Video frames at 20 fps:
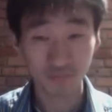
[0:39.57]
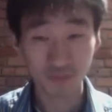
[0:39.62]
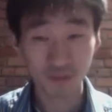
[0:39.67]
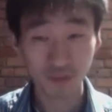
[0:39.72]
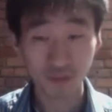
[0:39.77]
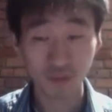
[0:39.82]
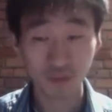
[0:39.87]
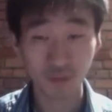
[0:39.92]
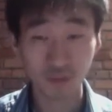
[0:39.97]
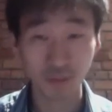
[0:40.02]

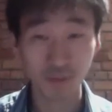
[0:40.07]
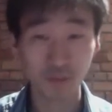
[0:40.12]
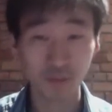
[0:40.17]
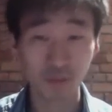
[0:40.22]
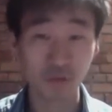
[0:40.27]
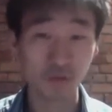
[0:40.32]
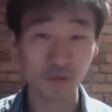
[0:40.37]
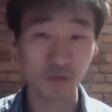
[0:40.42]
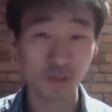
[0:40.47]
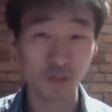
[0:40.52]
the people
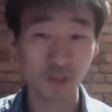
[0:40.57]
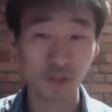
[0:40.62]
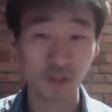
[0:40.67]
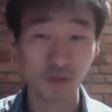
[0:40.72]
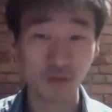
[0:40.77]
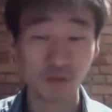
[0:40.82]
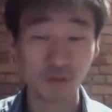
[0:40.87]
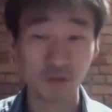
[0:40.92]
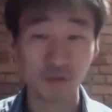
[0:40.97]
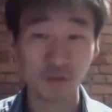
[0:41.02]
who need
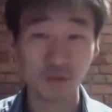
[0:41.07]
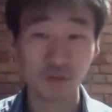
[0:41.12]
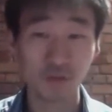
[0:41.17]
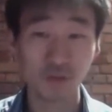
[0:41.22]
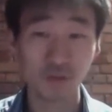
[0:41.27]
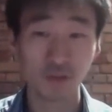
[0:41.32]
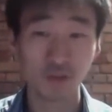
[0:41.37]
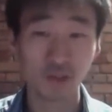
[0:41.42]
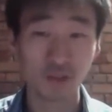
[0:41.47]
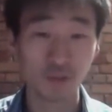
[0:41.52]
who
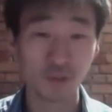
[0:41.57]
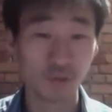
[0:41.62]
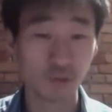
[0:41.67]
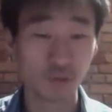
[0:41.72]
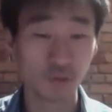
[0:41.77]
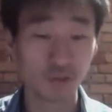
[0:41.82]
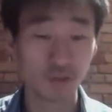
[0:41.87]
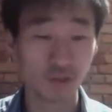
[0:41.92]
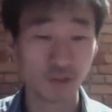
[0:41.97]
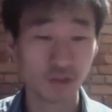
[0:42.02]
need the most
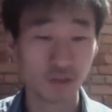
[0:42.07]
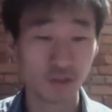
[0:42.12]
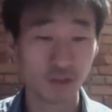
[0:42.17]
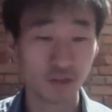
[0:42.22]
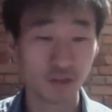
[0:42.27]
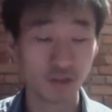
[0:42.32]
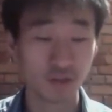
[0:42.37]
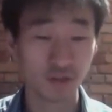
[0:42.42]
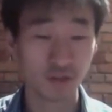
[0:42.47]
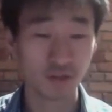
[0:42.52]

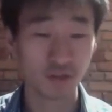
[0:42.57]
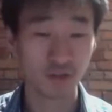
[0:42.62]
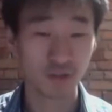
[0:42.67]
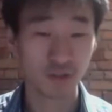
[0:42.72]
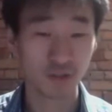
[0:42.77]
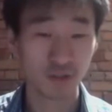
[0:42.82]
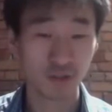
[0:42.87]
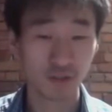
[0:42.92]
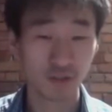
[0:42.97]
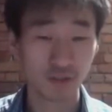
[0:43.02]
assistance,
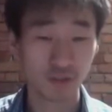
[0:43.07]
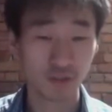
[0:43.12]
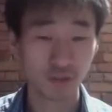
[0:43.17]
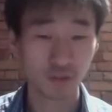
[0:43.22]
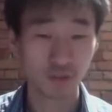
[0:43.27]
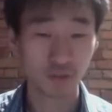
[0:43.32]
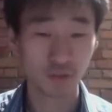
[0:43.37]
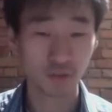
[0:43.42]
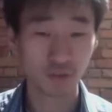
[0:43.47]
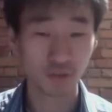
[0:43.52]
the the
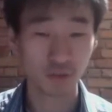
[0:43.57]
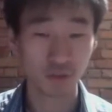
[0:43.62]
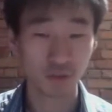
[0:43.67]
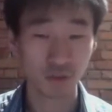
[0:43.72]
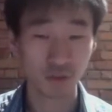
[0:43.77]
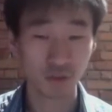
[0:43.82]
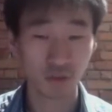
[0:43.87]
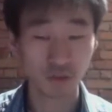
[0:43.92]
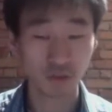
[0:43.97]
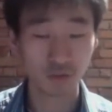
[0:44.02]
people who are the
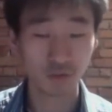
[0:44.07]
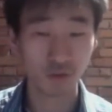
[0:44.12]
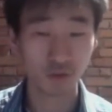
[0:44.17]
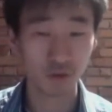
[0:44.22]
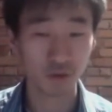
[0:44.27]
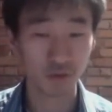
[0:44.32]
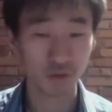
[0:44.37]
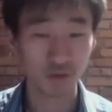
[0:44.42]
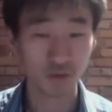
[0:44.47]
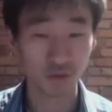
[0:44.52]
most
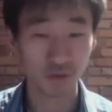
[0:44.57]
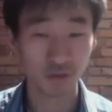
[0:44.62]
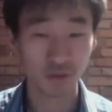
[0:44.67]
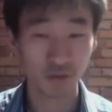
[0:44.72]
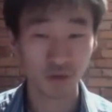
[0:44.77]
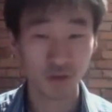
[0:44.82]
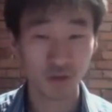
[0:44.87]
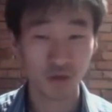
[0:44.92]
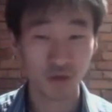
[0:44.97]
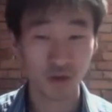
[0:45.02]
vulnerable
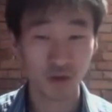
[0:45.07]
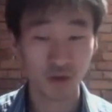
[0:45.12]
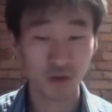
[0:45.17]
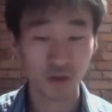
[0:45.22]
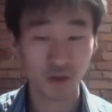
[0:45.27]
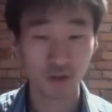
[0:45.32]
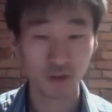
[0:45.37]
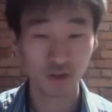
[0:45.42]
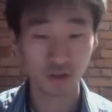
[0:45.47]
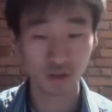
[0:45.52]

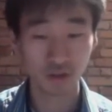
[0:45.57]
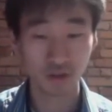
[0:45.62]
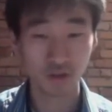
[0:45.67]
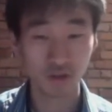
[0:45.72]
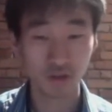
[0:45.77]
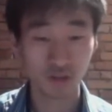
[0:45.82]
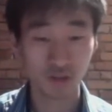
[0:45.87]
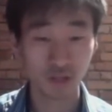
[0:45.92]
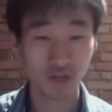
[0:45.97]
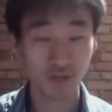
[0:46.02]
are you know
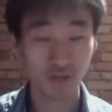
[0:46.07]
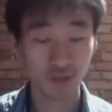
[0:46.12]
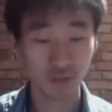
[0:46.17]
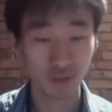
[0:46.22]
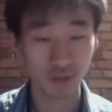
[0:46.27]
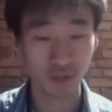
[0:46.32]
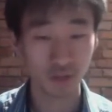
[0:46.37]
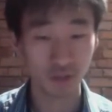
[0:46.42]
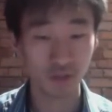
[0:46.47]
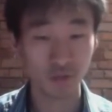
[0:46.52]
the African
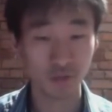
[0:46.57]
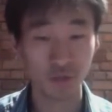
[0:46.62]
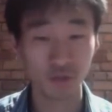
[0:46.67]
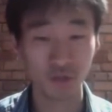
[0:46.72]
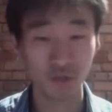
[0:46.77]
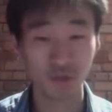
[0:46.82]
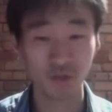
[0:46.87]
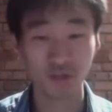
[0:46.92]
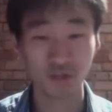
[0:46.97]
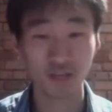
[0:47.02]
American
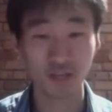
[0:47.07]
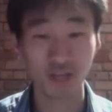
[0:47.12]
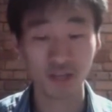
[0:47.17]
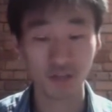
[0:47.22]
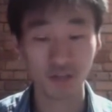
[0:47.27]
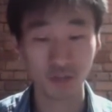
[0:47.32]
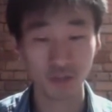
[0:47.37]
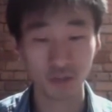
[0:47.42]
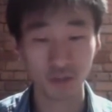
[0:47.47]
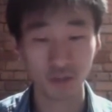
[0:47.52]
communities, the Latin
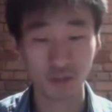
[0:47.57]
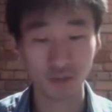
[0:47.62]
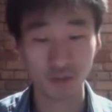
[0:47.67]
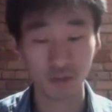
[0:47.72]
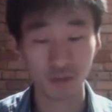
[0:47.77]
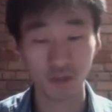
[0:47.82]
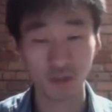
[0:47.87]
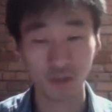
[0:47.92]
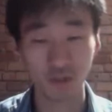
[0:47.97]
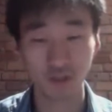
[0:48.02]
American
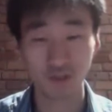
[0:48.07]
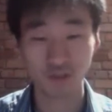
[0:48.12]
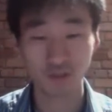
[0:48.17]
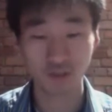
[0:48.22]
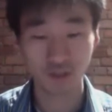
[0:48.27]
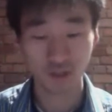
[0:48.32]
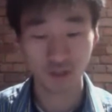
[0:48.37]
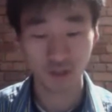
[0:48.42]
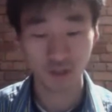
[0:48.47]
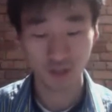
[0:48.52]
communities,
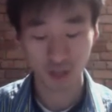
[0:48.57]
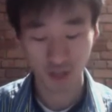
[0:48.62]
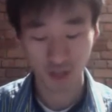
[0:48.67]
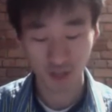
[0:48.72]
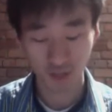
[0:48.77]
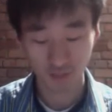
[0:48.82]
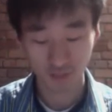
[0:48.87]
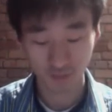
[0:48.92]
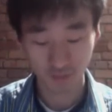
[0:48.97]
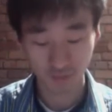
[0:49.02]

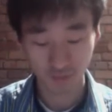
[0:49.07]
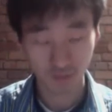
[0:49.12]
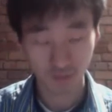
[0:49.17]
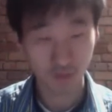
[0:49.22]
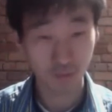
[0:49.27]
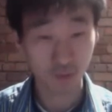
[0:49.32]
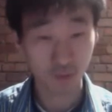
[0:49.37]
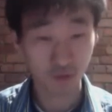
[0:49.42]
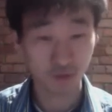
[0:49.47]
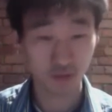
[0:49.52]
and
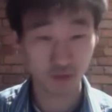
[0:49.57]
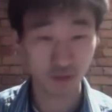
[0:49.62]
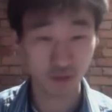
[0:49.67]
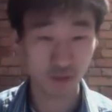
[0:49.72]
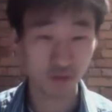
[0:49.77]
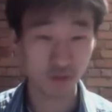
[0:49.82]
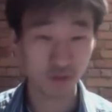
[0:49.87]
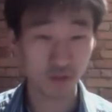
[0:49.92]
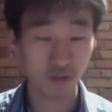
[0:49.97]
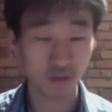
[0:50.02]
both of these
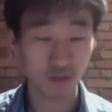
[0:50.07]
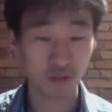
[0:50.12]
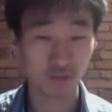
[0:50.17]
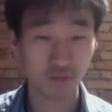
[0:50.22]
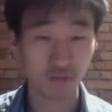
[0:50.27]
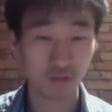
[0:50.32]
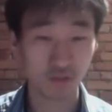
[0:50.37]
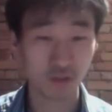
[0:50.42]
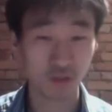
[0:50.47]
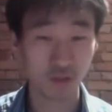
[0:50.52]
communities in
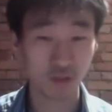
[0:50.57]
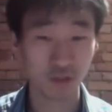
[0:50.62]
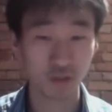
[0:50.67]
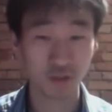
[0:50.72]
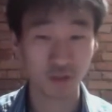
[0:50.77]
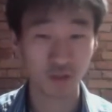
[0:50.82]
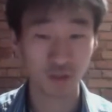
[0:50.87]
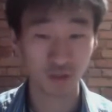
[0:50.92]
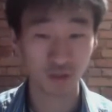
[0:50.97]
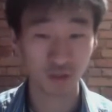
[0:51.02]

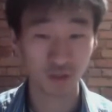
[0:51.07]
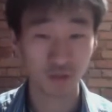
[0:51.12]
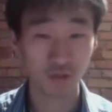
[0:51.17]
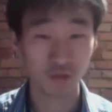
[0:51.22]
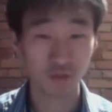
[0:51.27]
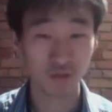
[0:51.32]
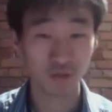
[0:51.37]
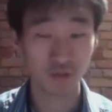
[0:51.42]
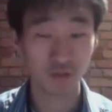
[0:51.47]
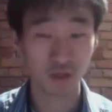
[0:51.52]
particular,
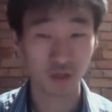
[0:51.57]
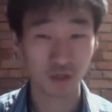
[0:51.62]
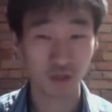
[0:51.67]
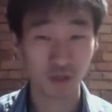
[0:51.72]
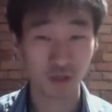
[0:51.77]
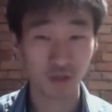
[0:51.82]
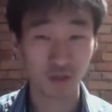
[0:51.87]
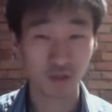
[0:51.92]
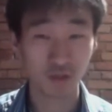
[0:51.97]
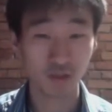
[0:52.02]
uh,
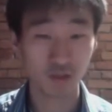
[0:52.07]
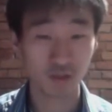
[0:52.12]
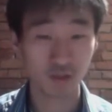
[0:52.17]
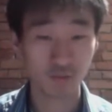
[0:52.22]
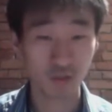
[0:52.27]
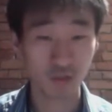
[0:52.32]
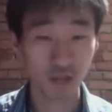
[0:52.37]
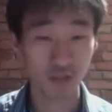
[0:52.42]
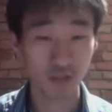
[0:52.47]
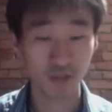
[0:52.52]

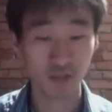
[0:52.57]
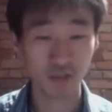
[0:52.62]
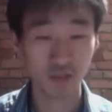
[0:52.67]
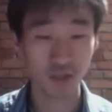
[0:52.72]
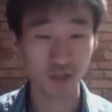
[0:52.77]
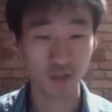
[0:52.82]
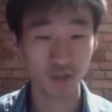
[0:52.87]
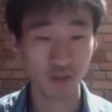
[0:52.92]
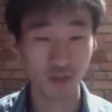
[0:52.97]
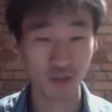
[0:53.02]
Spanish
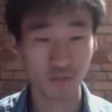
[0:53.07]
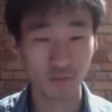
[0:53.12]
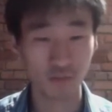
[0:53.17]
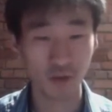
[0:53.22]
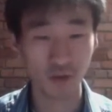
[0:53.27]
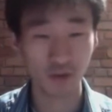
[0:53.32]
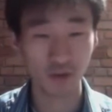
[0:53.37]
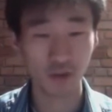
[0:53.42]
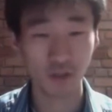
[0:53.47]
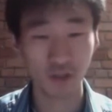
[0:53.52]
is a
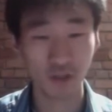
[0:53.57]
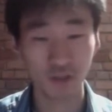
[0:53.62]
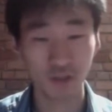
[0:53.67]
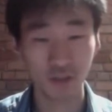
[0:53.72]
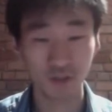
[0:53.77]
very